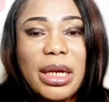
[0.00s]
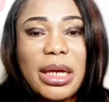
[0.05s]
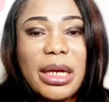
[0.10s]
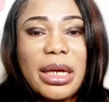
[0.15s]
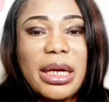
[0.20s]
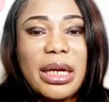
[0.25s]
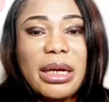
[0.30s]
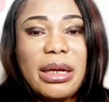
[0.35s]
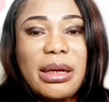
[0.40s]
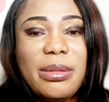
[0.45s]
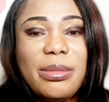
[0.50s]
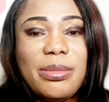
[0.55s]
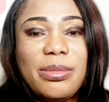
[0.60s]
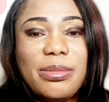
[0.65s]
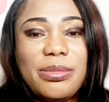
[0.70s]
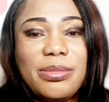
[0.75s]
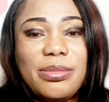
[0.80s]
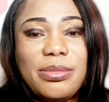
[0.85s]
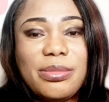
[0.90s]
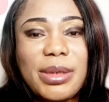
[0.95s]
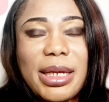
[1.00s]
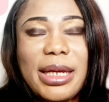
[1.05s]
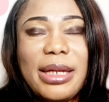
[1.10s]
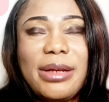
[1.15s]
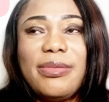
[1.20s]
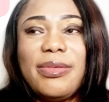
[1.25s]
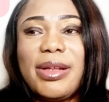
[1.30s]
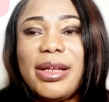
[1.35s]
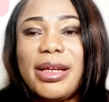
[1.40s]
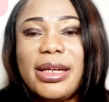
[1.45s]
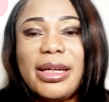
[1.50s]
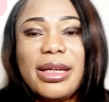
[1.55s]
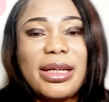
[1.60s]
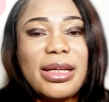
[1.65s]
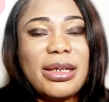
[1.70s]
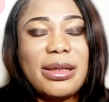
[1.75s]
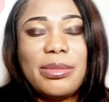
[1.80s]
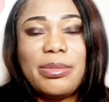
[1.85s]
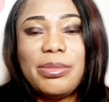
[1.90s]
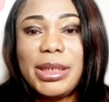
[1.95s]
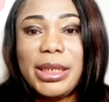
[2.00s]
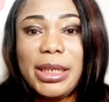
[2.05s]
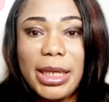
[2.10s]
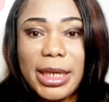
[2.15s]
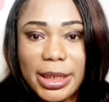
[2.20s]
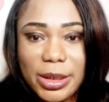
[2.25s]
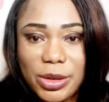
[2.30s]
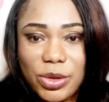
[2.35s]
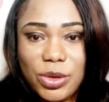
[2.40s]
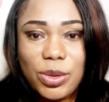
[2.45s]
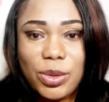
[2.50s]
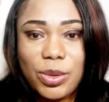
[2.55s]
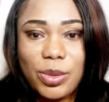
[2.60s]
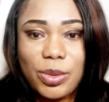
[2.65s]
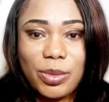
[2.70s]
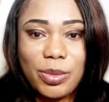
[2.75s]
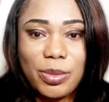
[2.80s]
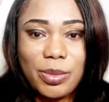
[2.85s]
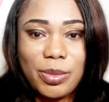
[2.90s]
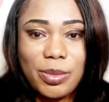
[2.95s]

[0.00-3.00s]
Kind of like the ghetto.